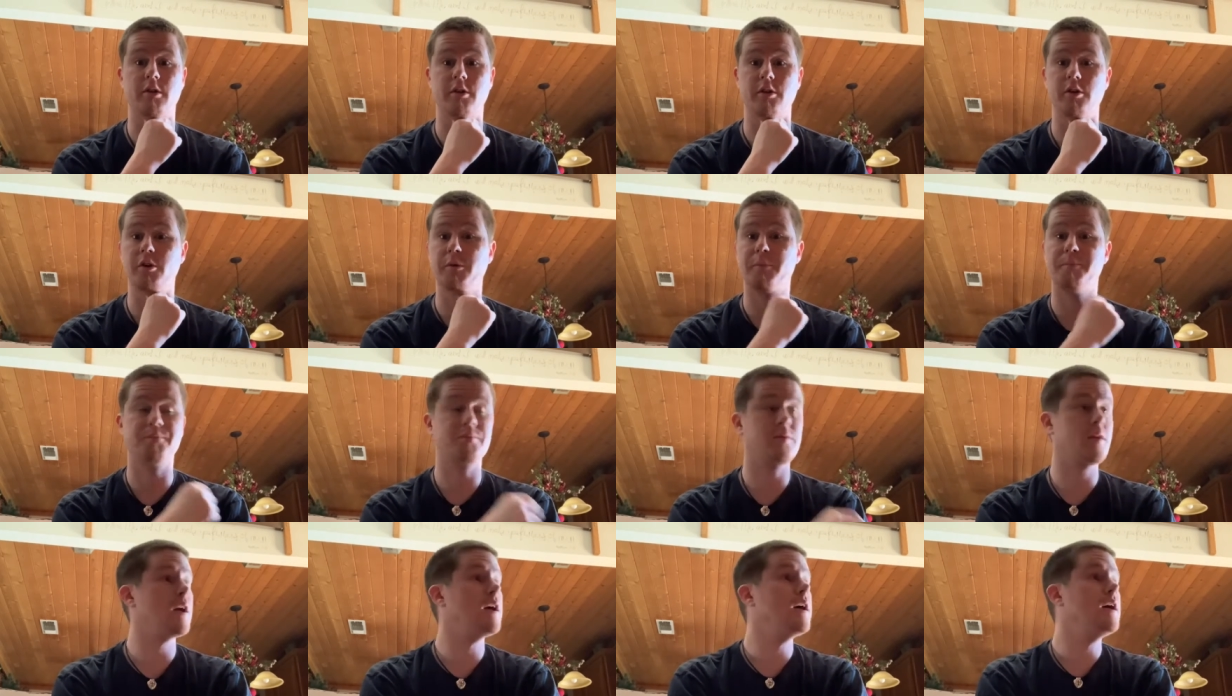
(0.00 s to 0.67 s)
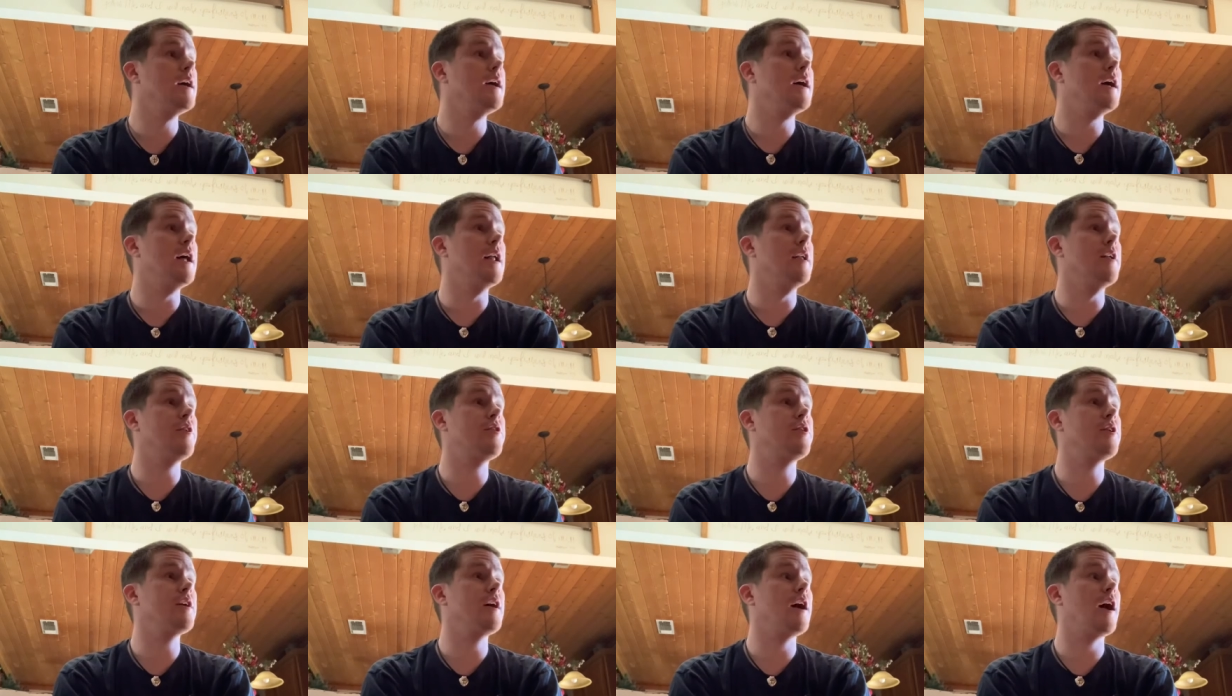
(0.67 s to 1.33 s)
So,
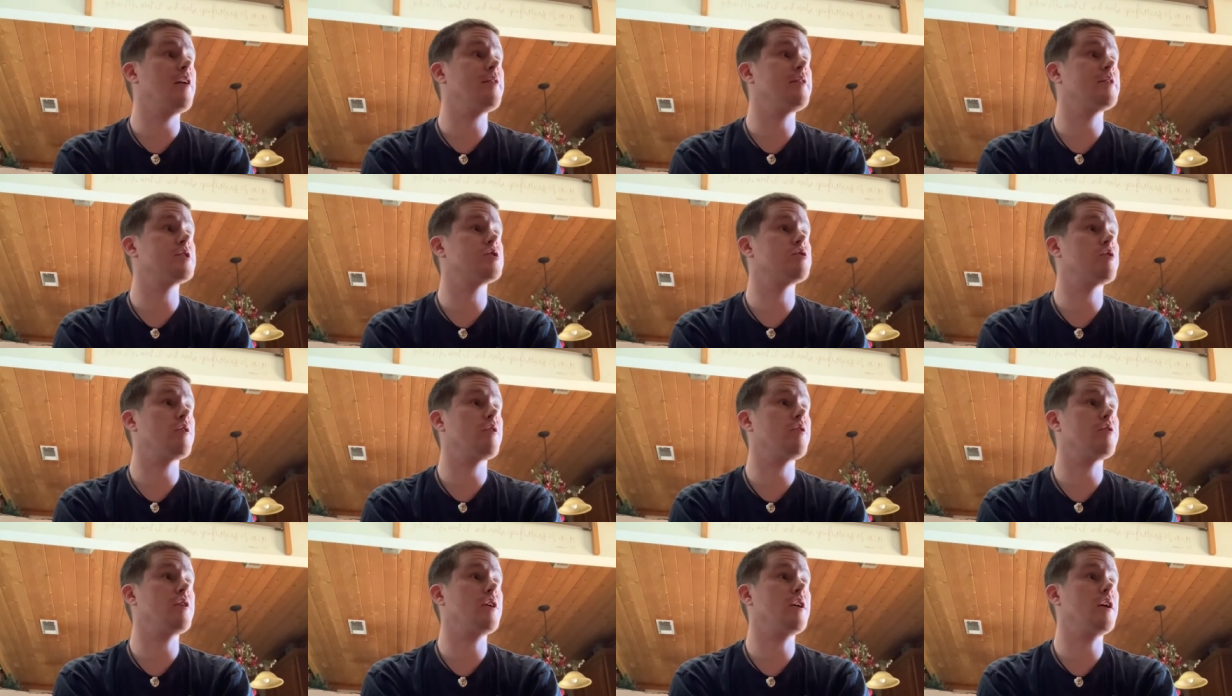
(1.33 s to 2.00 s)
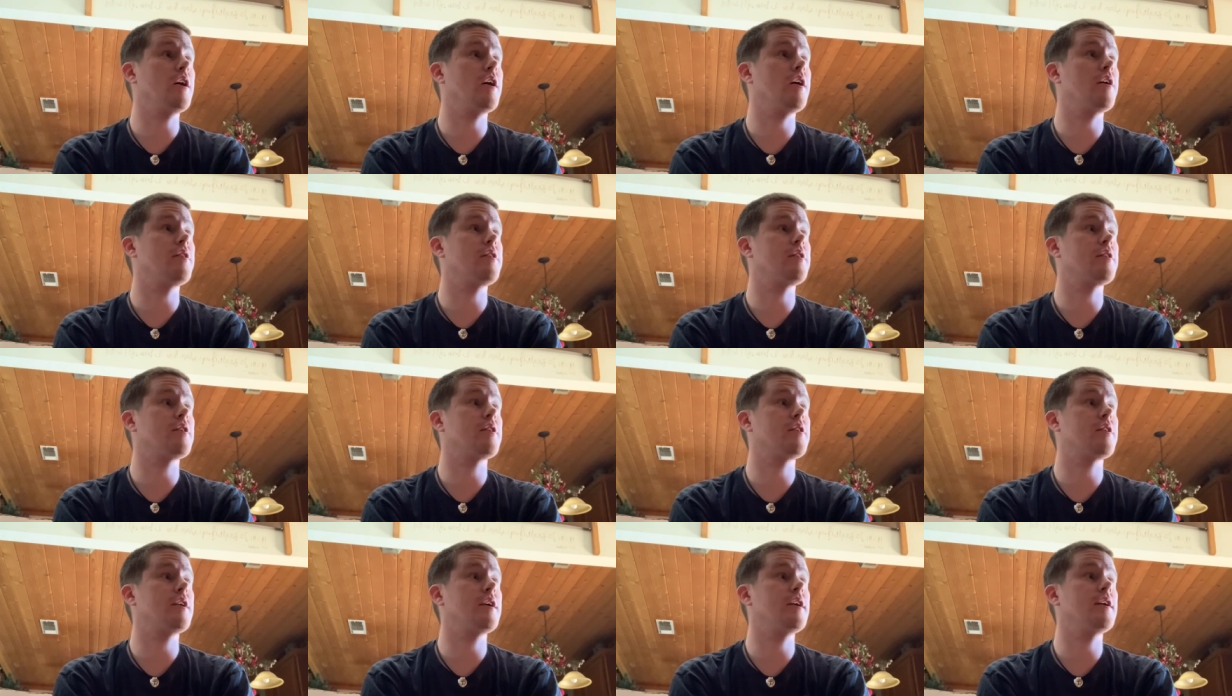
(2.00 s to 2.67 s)
let's see how this trailer does
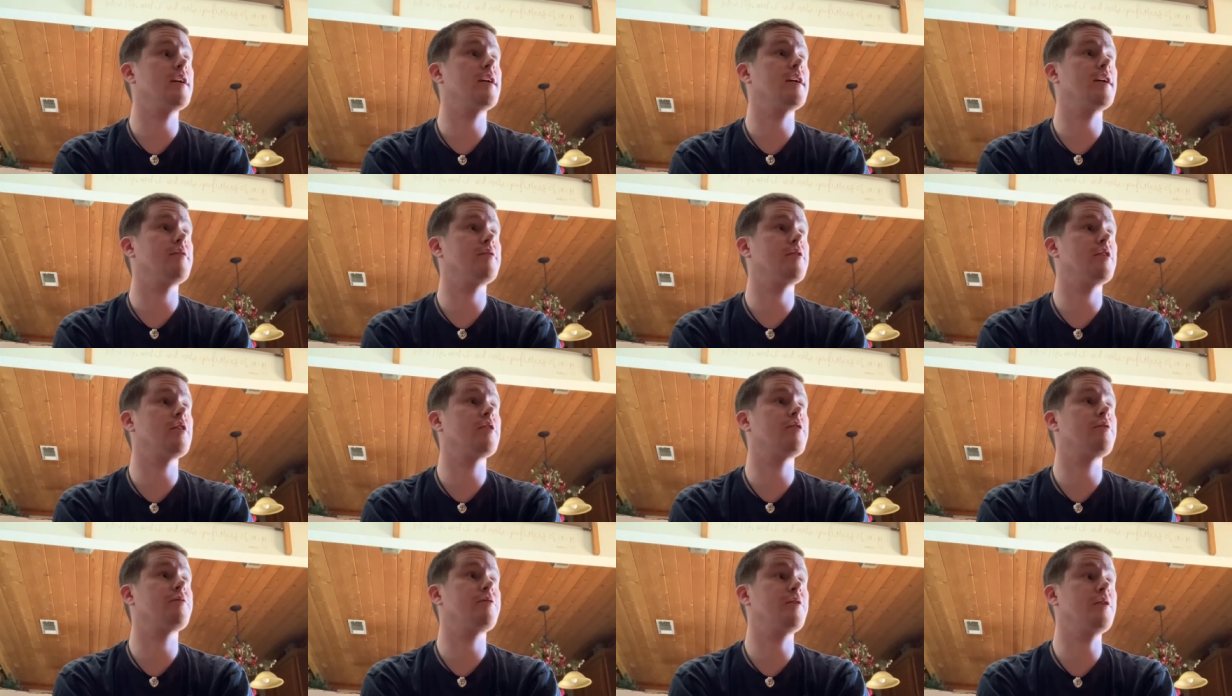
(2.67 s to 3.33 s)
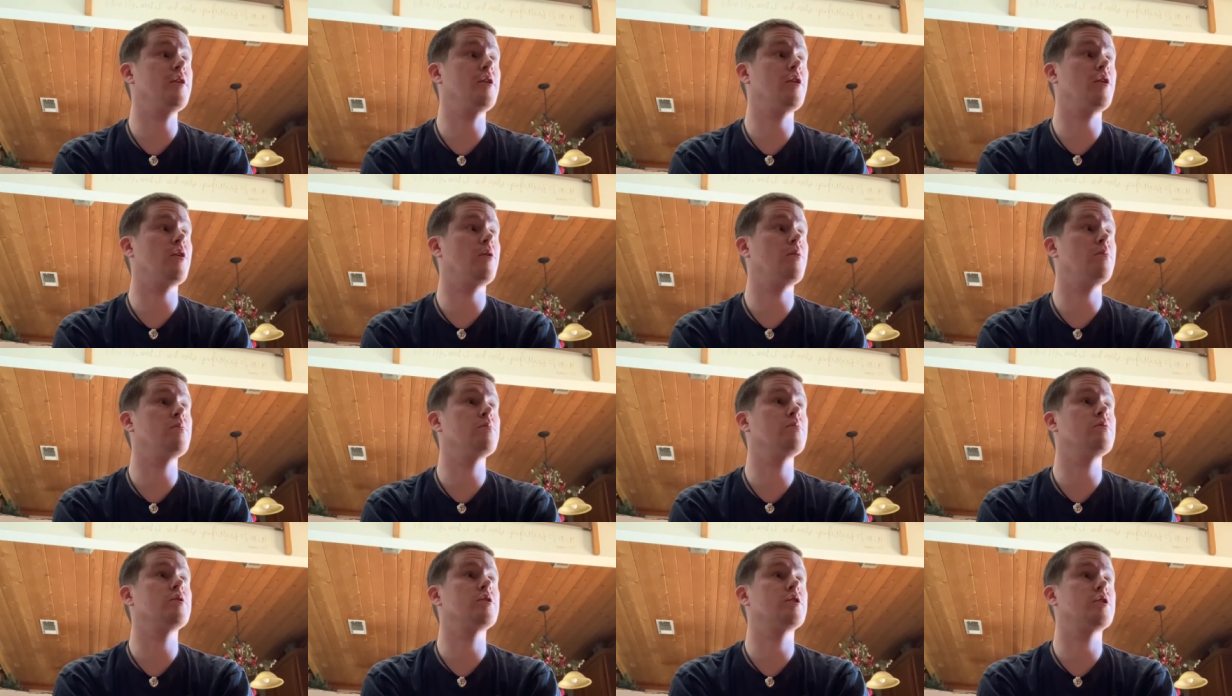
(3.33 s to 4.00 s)
to see if this film